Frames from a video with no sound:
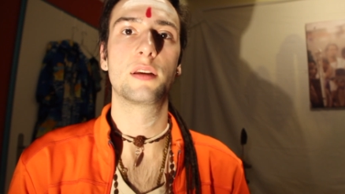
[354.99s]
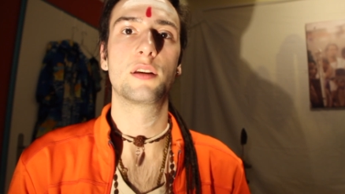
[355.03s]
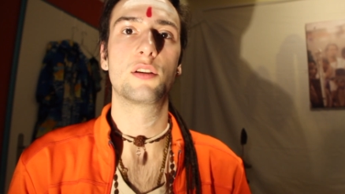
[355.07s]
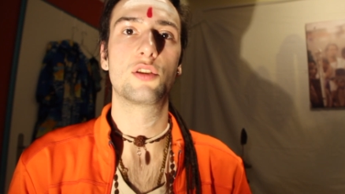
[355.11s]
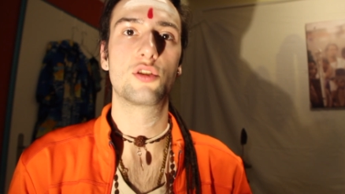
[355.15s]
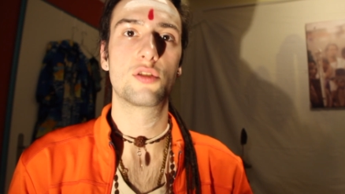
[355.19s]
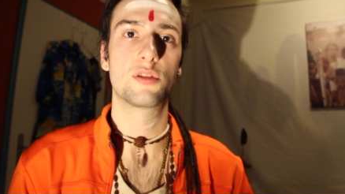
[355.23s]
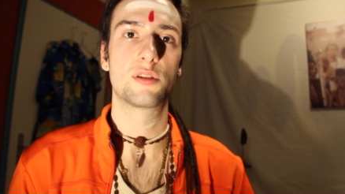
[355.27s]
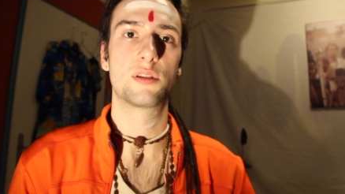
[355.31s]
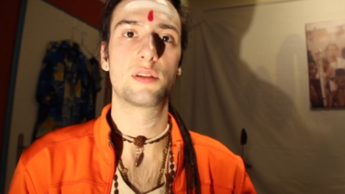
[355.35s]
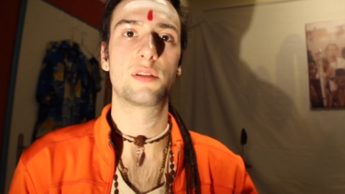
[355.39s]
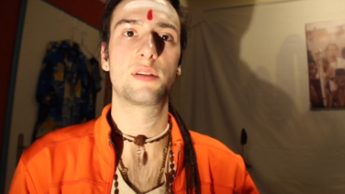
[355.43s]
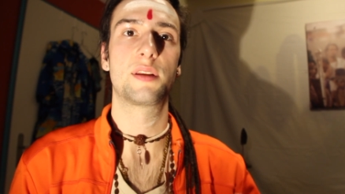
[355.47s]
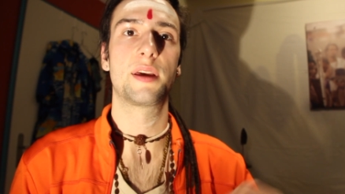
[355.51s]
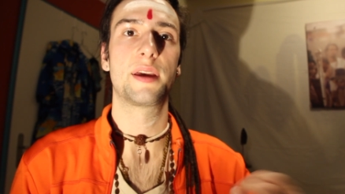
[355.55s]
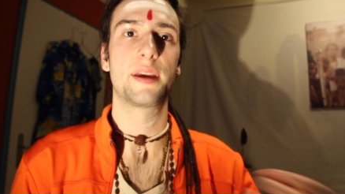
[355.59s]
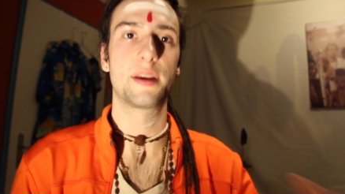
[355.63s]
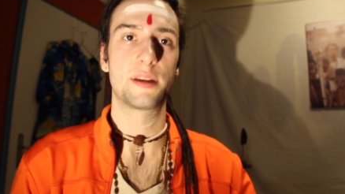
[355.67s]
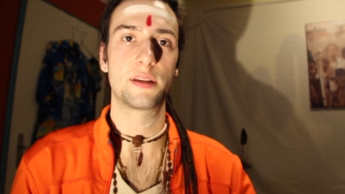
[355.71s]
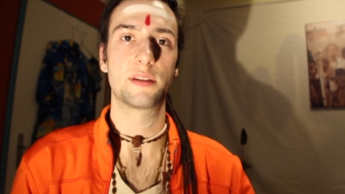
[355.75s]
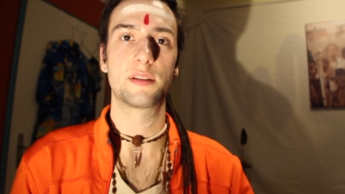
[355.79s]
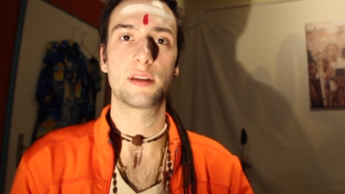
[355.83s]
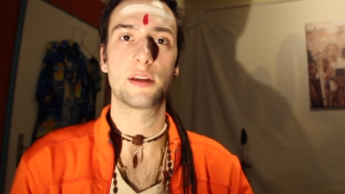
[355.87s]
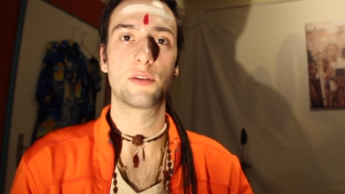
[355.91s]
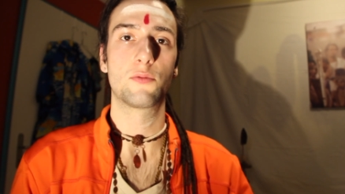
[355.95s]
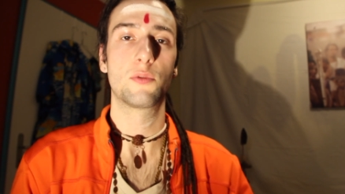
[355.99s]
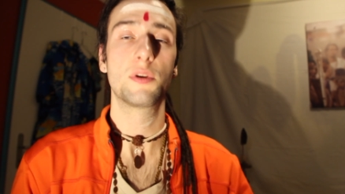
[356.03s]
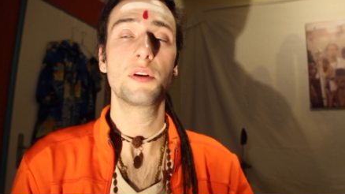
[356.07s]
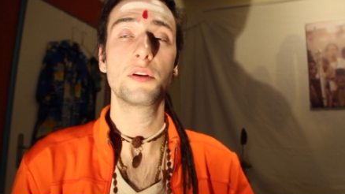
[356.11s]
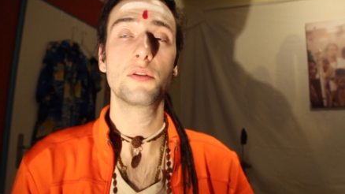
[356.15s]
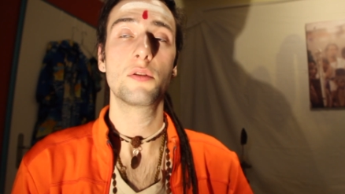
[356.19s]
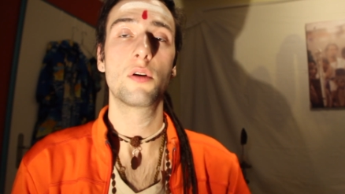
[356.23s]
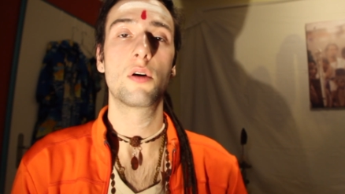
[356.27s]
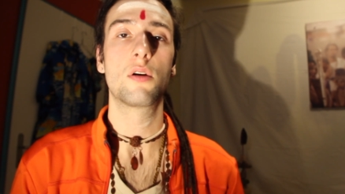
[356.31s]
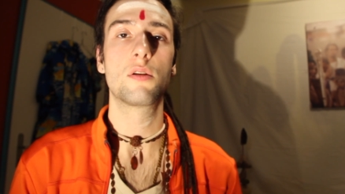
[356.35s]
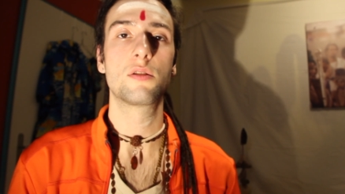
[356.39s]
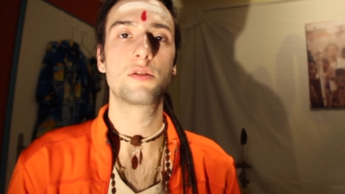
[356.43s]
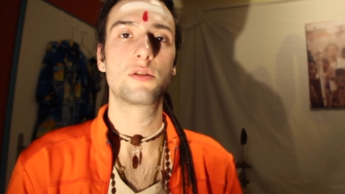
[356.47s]
It just takes. And when
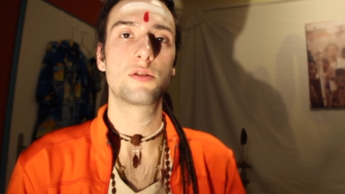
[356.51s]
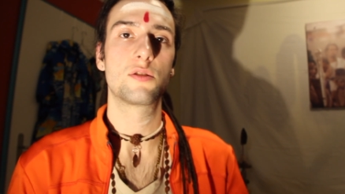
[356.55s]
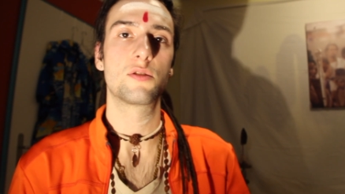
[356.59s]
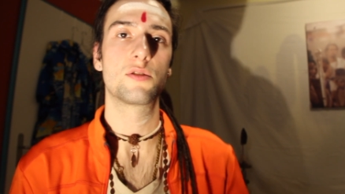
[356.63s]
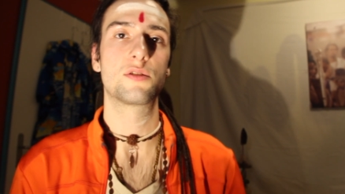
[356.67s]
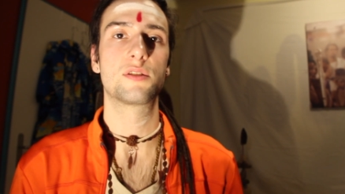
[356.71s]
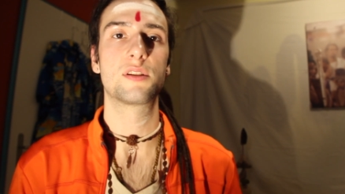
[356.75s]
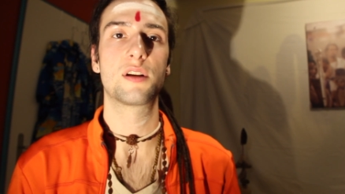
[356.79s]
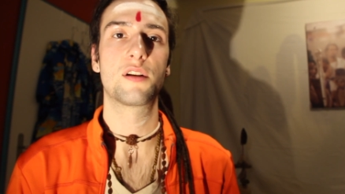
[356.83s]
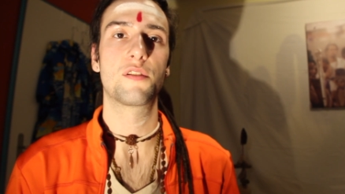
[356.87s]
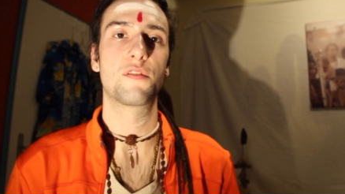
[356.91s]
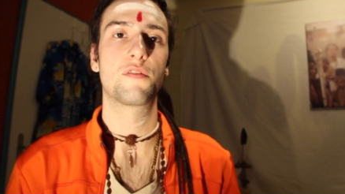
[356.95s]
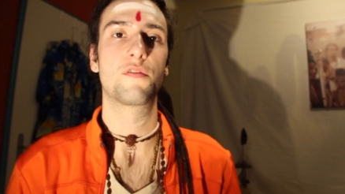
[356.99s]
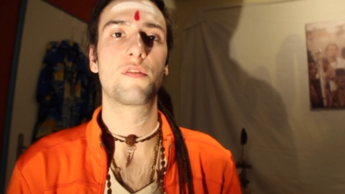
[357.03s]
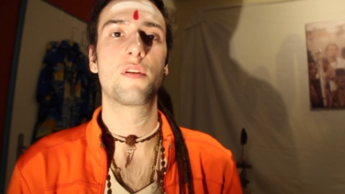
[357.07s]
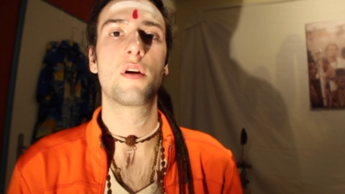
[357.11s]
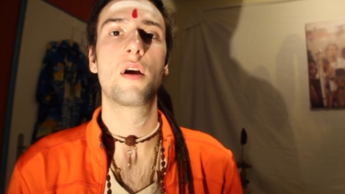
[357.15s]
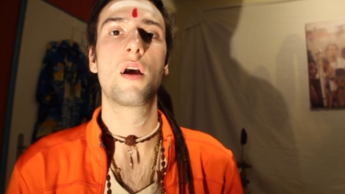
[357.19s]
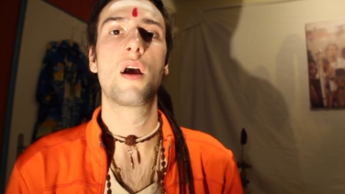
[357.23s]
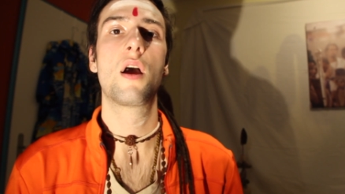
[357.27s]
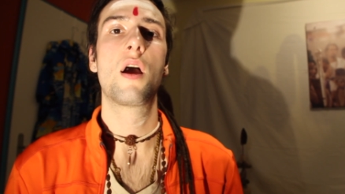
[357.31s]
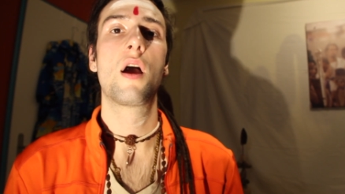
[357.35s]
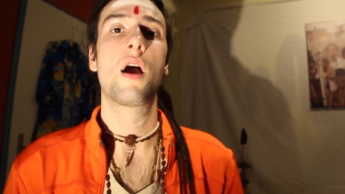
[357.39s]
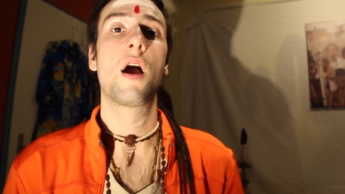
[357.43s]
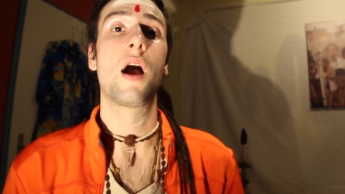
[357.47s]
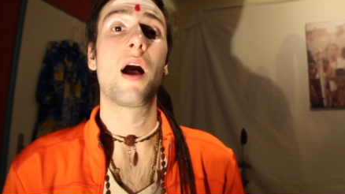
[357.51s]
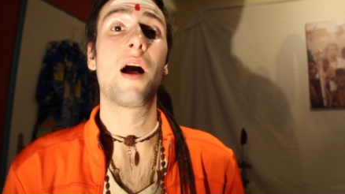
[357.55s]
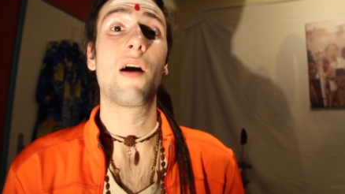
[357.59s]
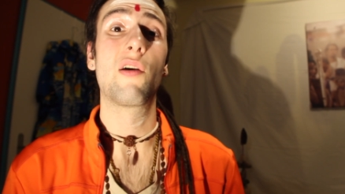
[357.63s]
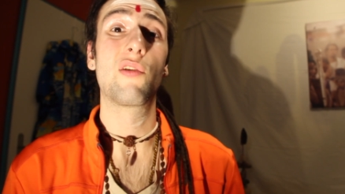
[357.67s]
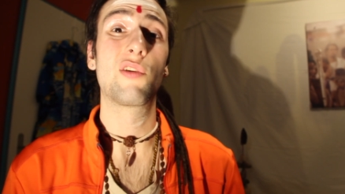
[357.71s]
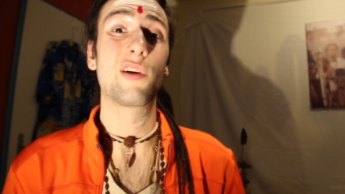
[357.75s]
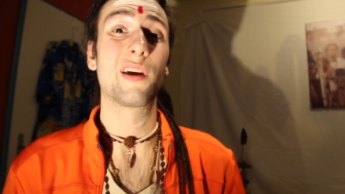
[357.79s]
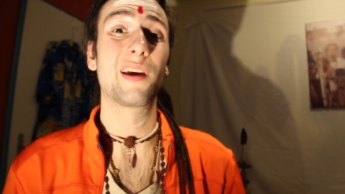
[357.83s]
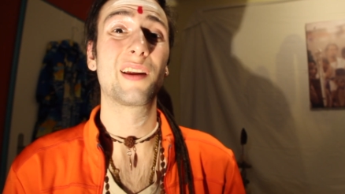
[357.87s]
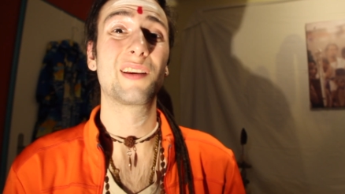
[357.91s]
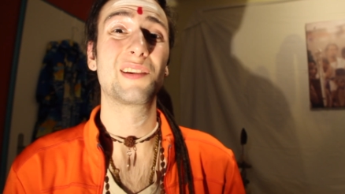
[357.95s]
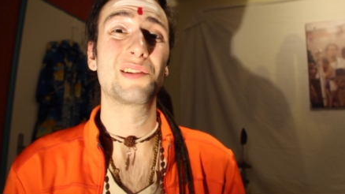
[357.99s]
you ask yourself, how
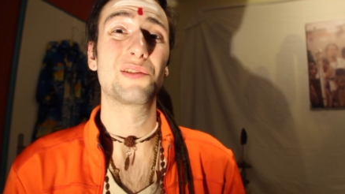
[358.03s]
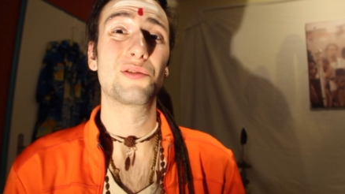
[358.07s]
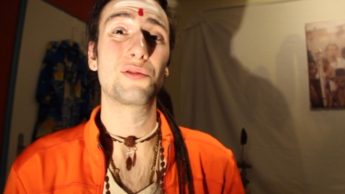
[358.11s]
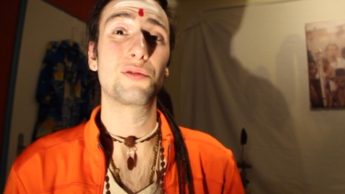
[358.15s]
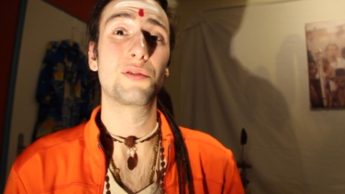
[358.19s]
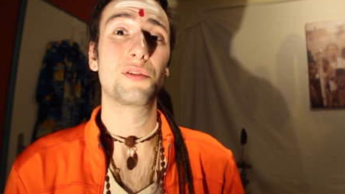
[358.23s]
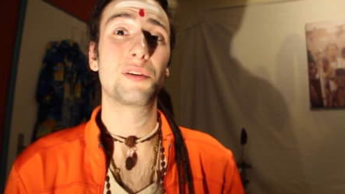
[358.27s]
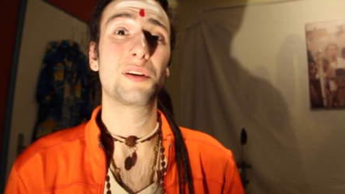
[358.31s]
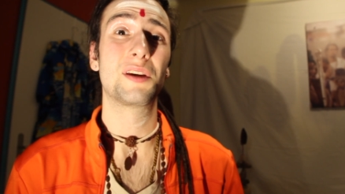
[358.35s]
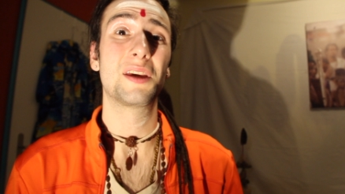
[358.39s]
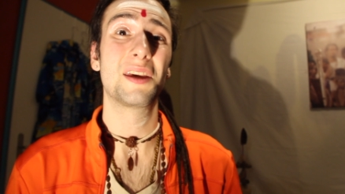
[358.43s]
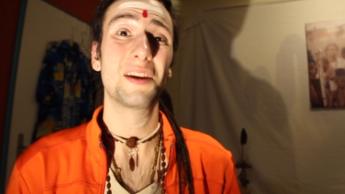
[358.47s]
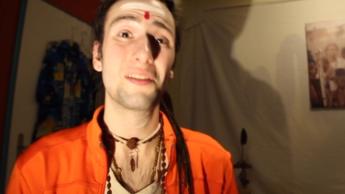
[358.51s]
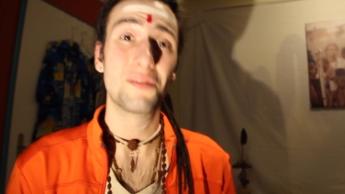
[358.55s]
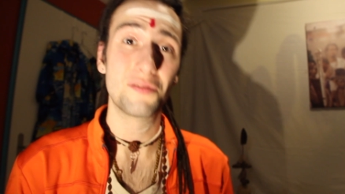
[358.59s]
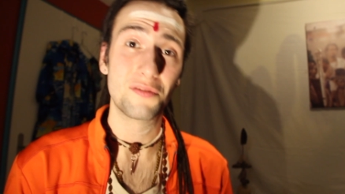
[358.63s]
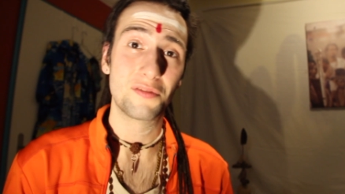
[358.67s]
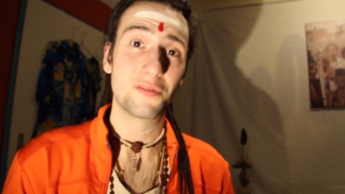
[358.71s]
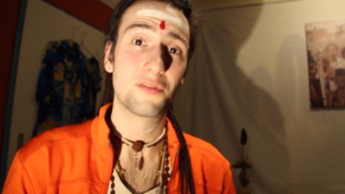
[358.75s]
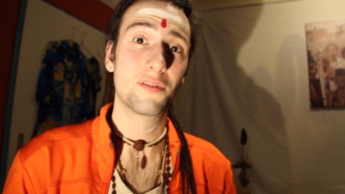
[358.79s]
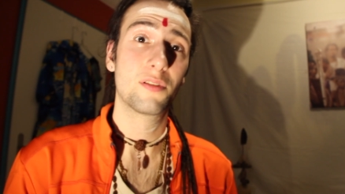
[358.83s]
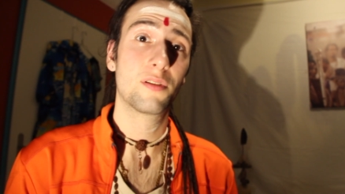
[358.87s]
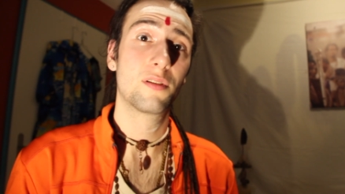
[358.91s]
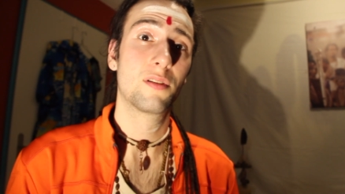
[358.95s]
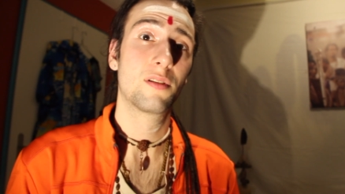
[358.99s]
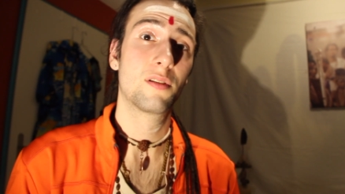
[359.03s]
can you give?